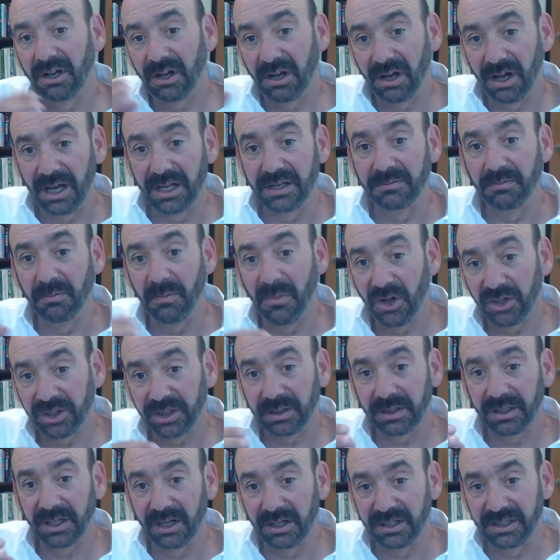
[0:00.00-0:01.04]
on
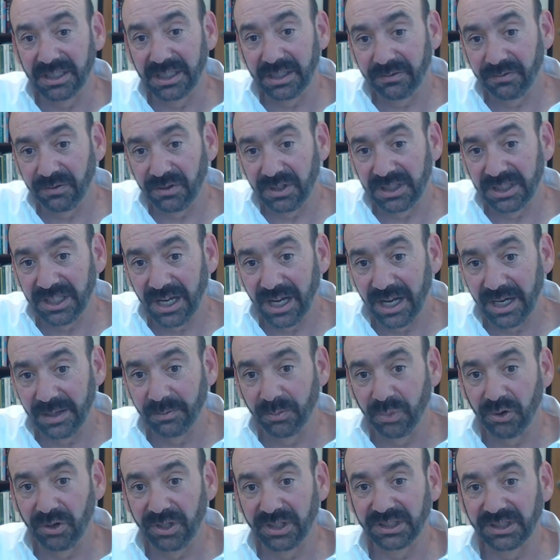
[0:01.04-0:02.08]
multi, on different time
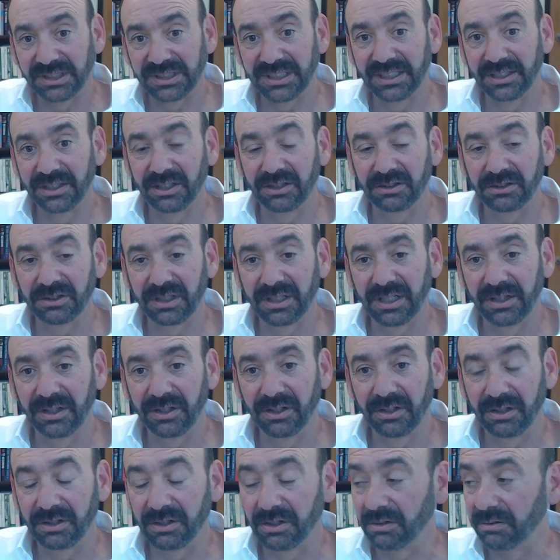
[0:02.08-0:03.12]
points in their in
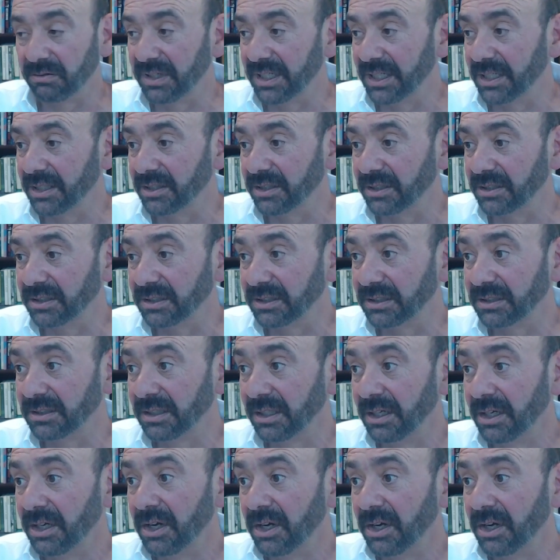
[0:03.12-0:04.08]
their careers.